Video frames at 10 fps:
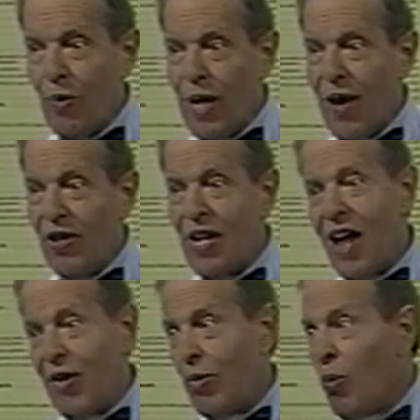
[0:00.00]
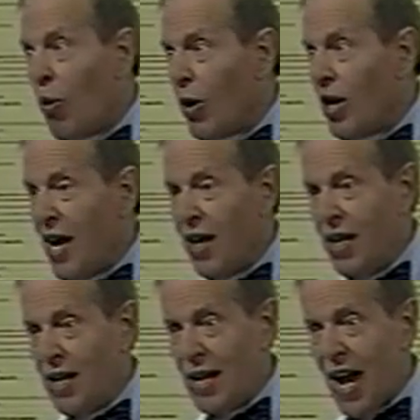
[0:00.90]
we have $1 more
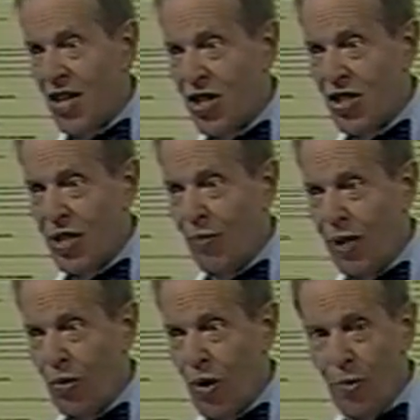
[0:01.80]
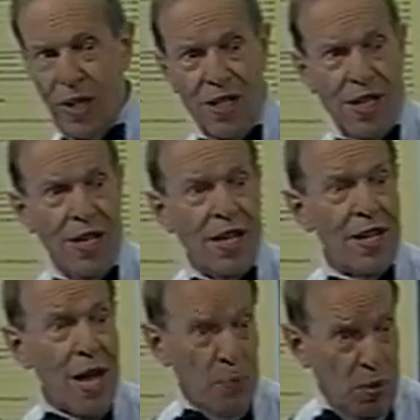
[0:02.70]
in assets than we thought we did,
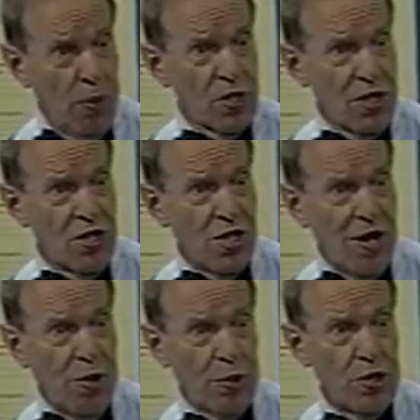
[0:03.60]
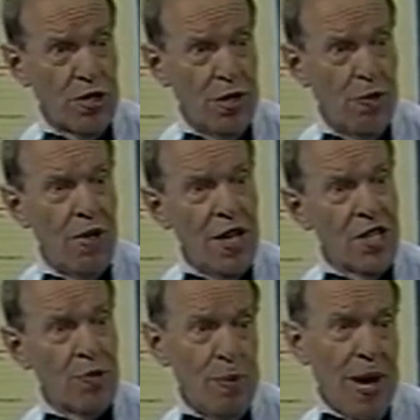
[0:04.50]
that belongs to the shareholders too,
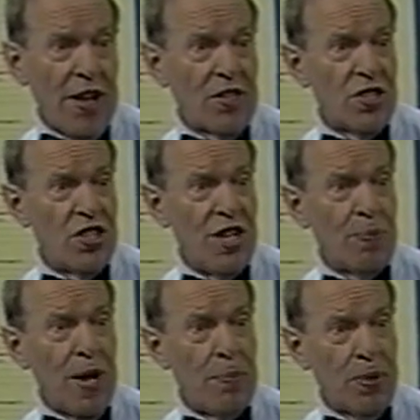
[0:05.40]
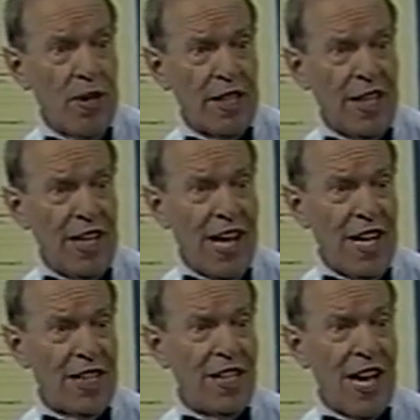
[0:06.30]
so we balance the sheet by plugging
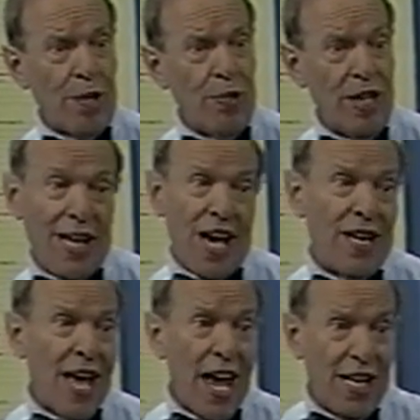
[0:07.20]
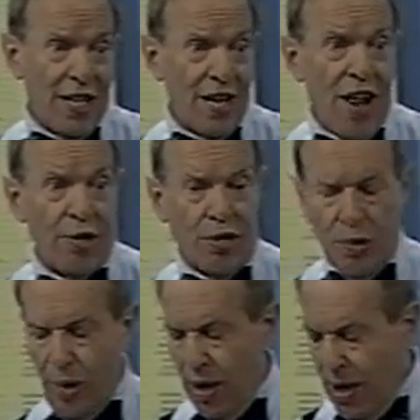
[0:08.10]
again at the equity account, adding $1
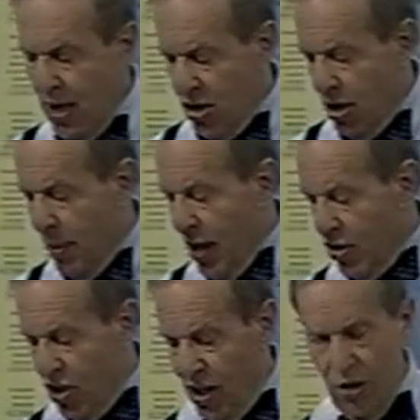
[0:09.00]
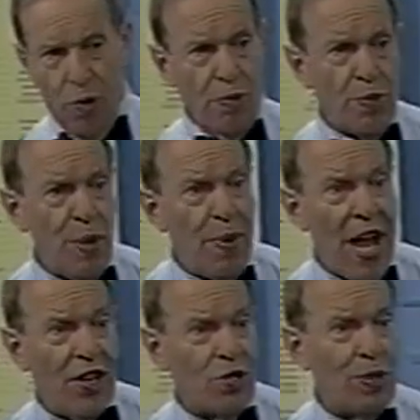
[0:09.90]
to it. So the balance sheet can always be
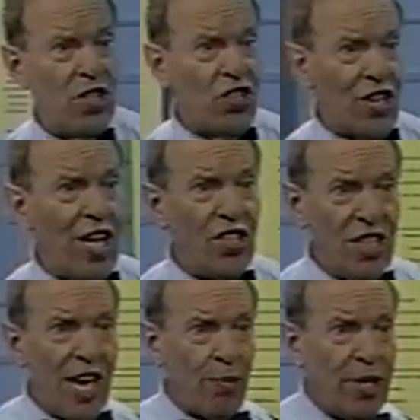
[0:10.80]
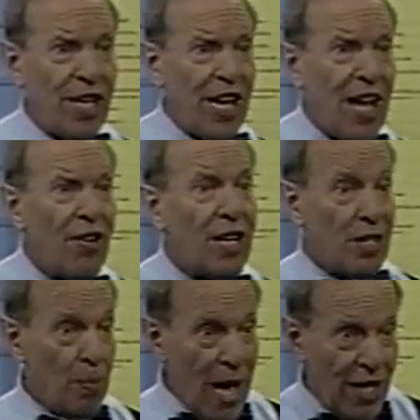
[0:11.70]
balanced, we just change the equity account
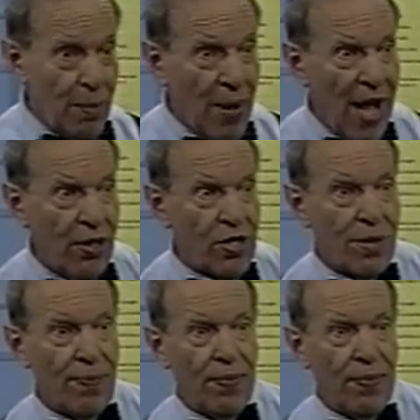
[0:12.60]
to make it balanced.